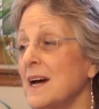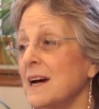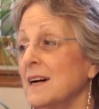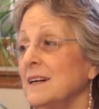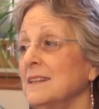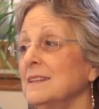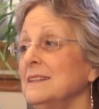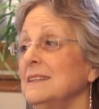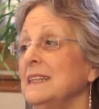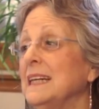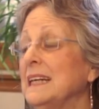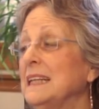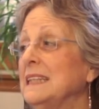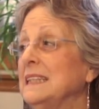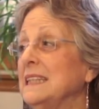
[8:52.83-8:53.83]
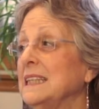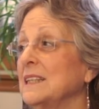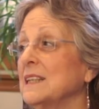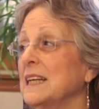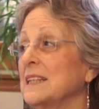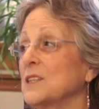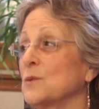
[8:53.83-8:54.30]
And
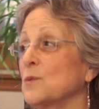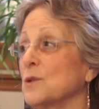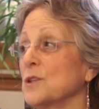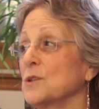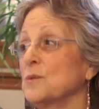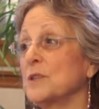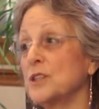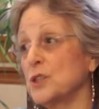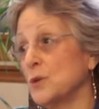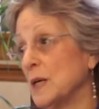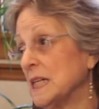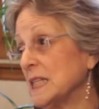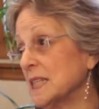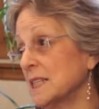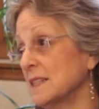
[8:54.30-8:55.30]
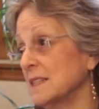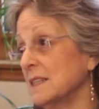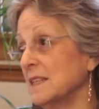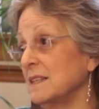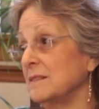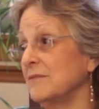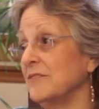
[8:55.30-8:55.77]
it gets worse with stress
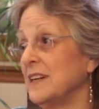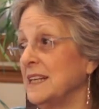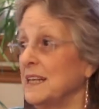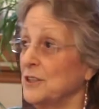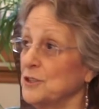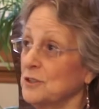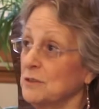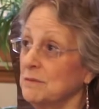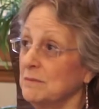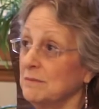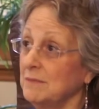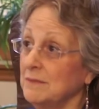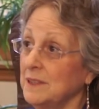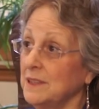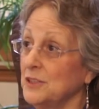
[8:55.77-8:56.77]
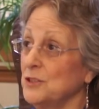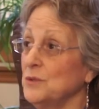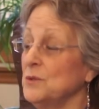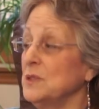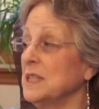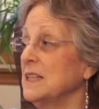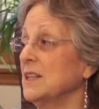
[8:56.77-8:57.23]
and financial
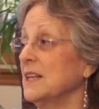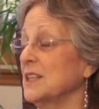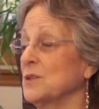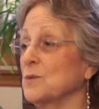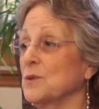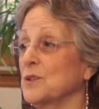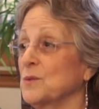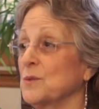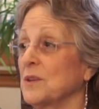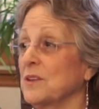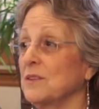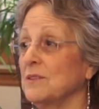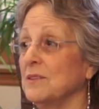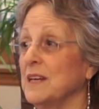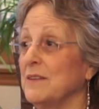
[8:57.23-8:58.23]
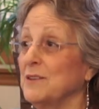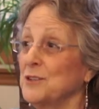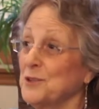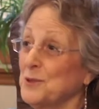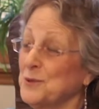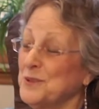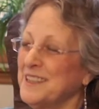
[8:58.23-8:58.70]
issues, and it gets worse with having
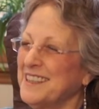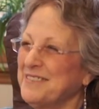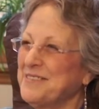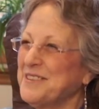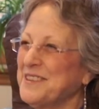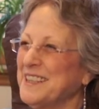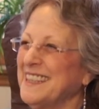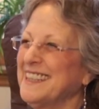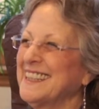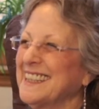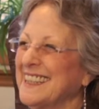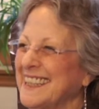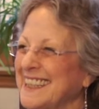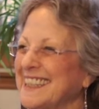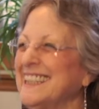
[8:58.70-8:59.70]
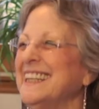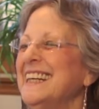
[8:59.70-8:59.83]
children, unfortunately.